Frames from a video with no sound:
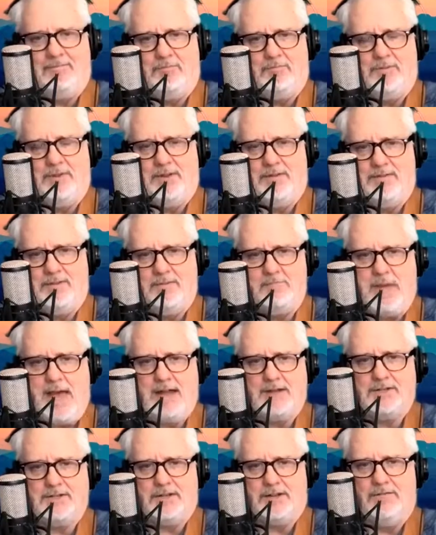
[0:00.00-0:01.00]
the
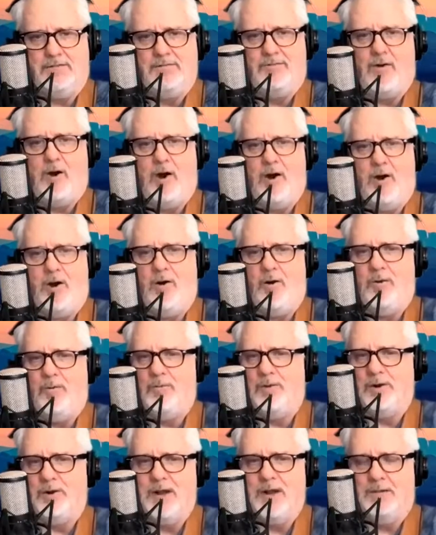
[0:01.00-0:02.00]
magic of fall
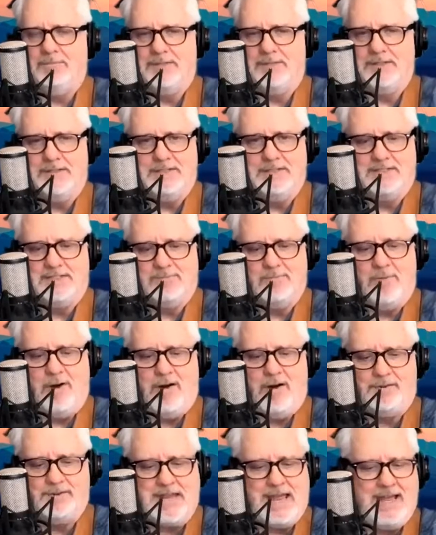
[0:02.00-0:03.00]
will come to this
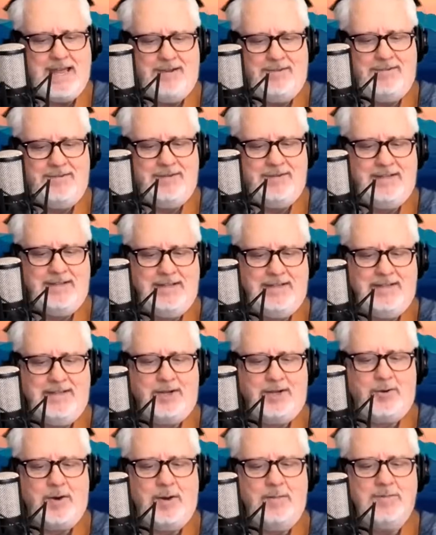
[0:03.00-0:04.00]
small town.
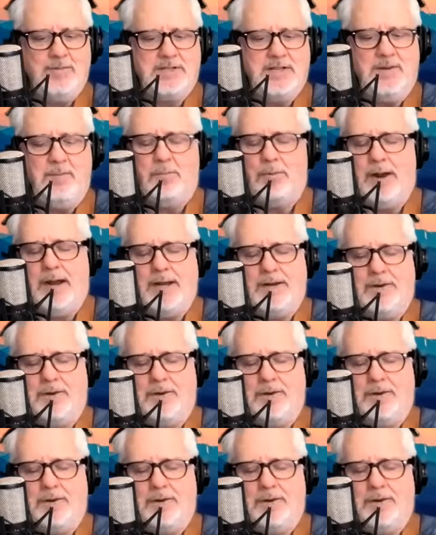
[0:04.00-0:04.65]
Crimson, bright